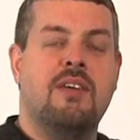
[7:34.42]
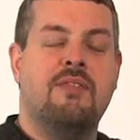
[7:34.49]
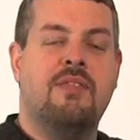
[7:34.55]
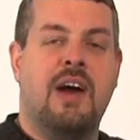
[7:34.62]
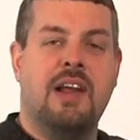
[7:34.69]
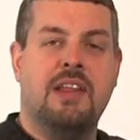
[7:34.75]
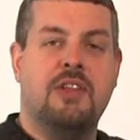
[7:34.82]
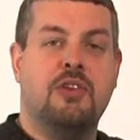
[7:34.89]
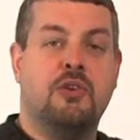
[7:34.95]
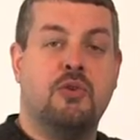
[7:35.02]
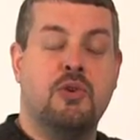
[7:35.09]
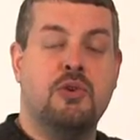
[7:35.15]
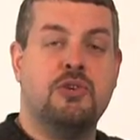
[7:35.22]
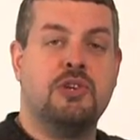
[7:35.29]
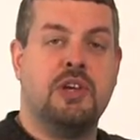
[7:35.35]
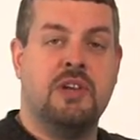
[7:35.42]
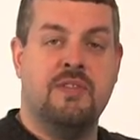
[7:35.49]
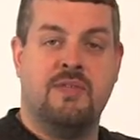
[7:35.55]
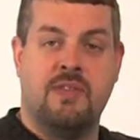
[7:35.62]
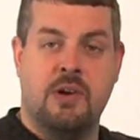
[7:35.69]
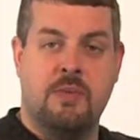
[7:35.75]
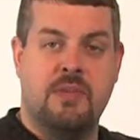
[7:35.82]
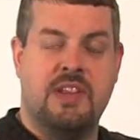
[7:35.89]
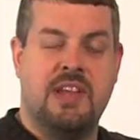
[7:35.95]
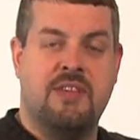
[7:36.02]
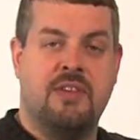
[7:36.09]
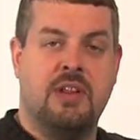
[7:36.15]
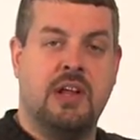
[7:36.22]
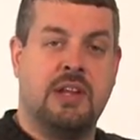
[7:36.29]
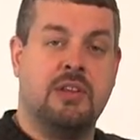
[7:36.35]
Finally, the crew should confirm that
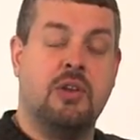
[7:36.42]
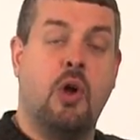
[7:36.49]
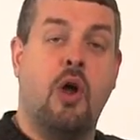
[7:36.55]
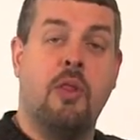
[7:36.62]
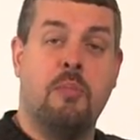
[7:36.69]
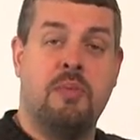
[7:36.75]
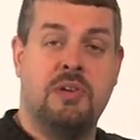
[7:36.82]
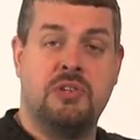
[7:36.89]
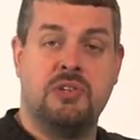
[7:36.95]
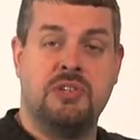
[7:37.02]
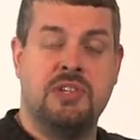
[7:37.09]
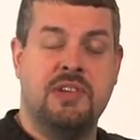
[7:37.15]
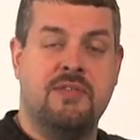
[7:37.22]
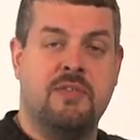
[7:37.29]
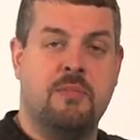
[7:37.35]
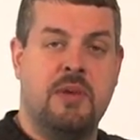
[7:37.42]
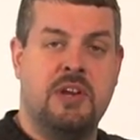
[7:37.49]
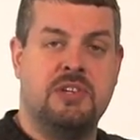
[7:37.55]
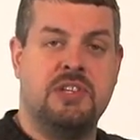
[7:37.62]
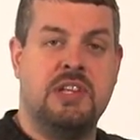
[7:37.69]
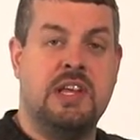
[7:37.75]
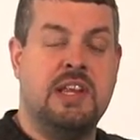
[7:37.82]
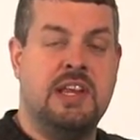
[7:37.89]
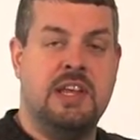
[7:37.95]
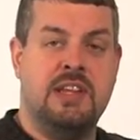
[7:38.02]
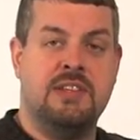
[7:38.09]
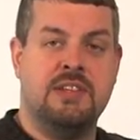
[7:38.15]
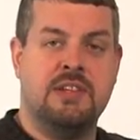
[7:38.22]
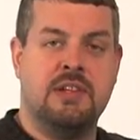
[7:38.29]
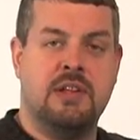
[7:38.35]
they've collected all the pictures and information they
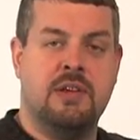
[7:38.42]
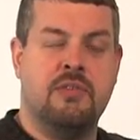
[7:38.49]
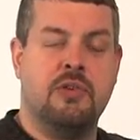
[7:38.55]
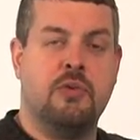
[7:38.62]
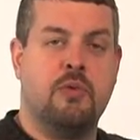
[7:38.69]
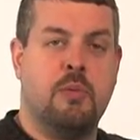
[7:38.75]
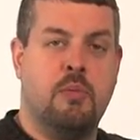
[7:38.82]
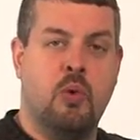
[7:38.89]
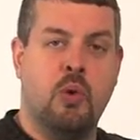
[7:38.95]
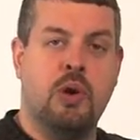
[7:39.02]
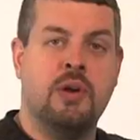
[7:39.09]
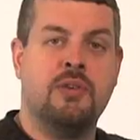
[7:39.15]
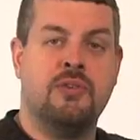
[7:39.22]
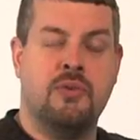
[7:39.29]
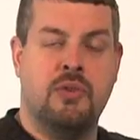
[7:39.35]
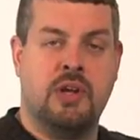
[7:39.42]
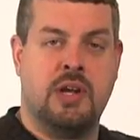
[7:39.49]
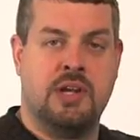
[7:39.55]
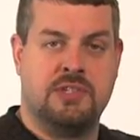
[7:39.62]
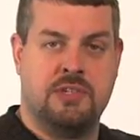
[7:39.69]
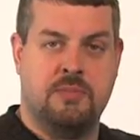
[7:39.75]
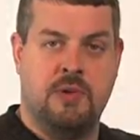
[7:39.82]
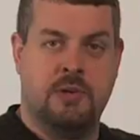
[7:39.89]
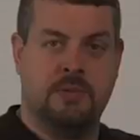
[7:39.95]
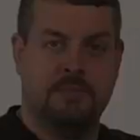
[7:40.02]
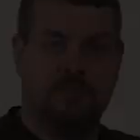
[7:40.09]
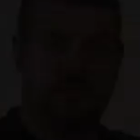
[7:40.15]
need to deliver the report to the customer.